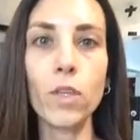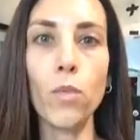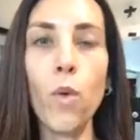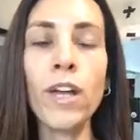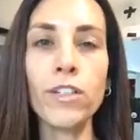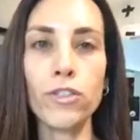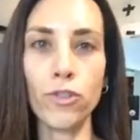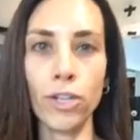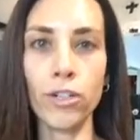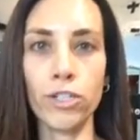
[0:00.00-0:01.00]
what
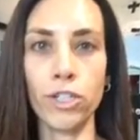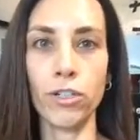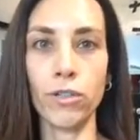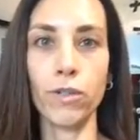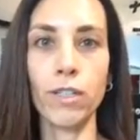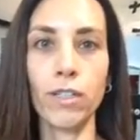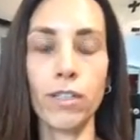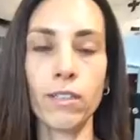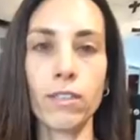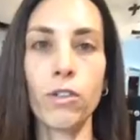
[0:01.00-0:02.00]
triggers you
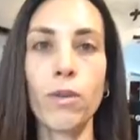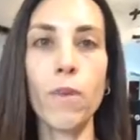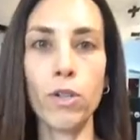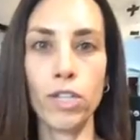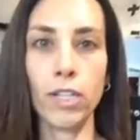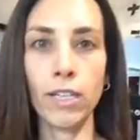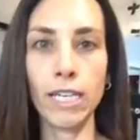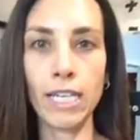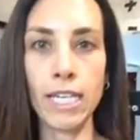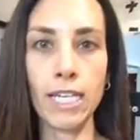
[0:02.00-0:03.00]
to
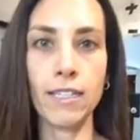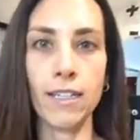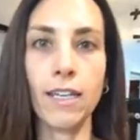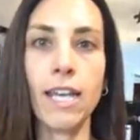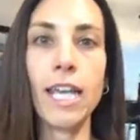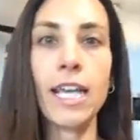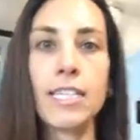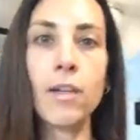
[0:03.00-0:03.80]
emotionally eat. Is